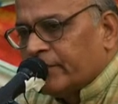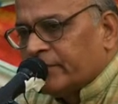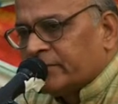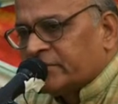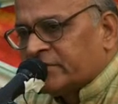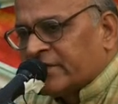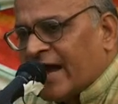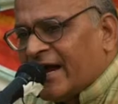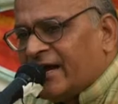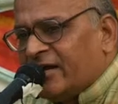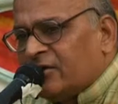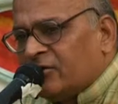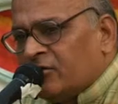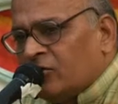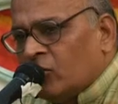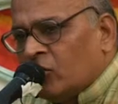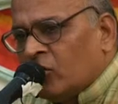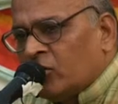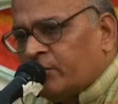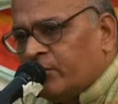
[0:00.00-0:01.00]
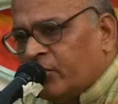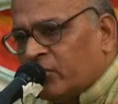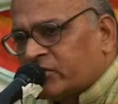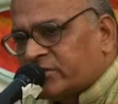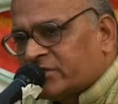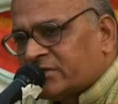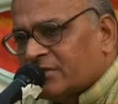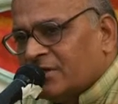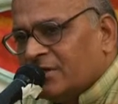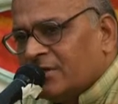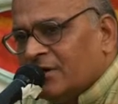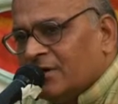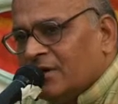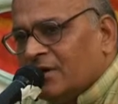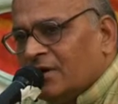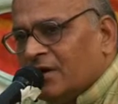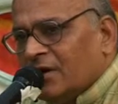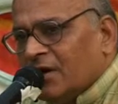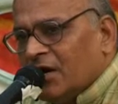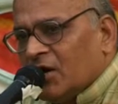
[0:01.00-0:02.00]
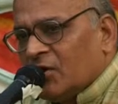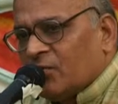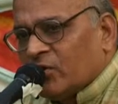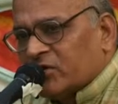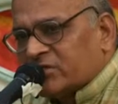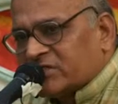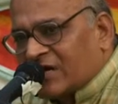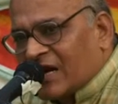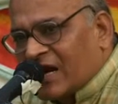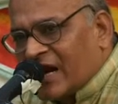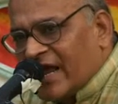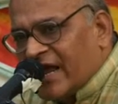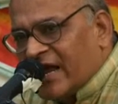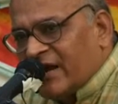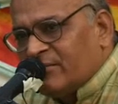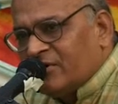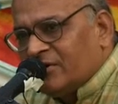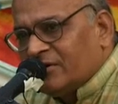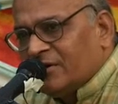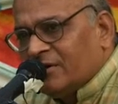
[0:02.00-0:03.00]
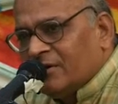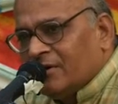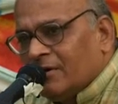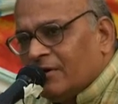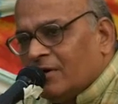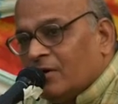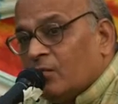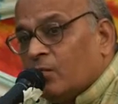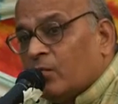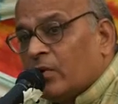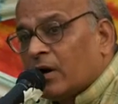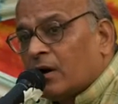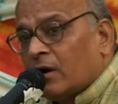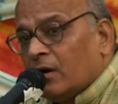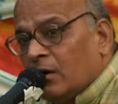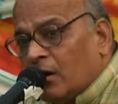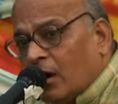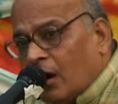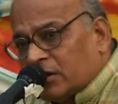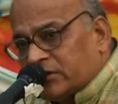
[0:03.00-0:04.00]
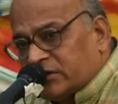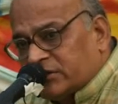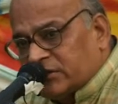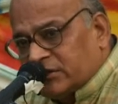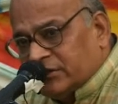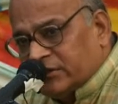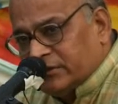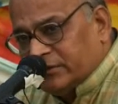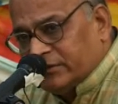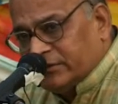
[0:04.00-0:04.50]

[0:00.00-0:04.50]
Site notebooks, it was claimed, were lost.